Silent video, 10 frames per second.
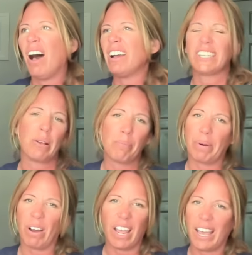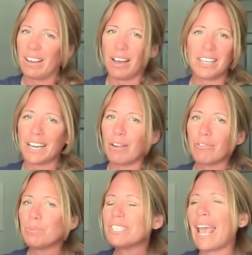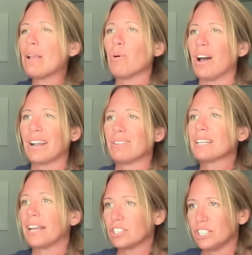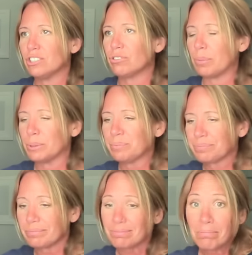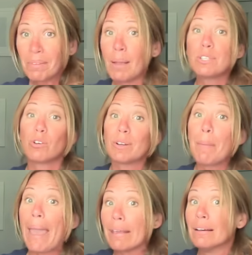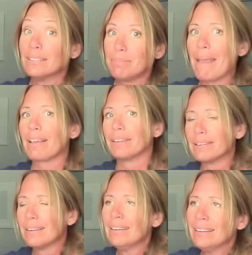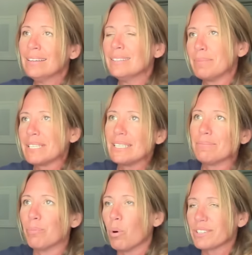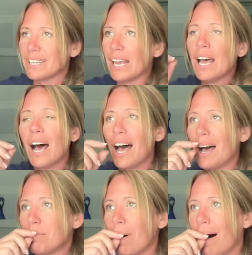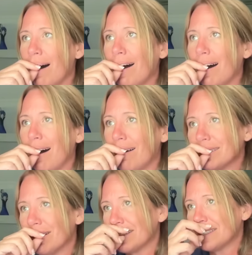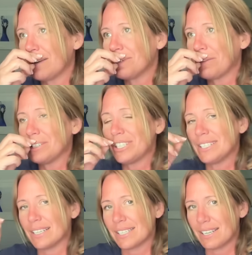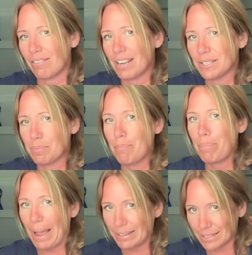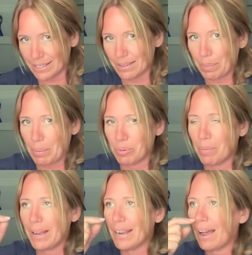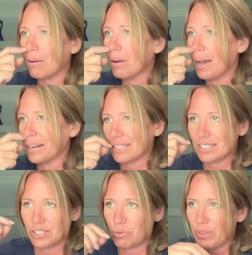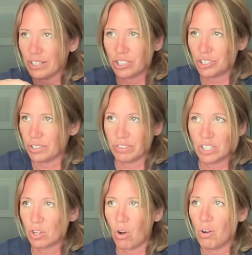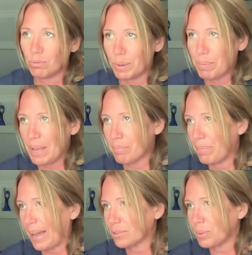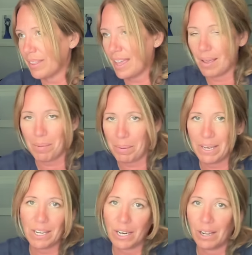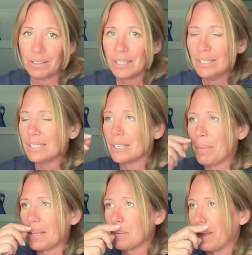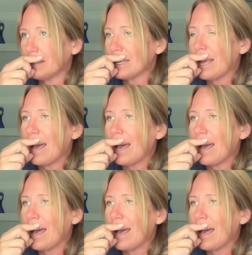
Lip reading: I don't buy it. From day one, I was like, she's trouble. I'm sorry, Meghan, Mrs. What's it. I don't know that she's necessarily as bad as other people made out, and I do think she should have just got on with being bad with him. I mean, you make your bed.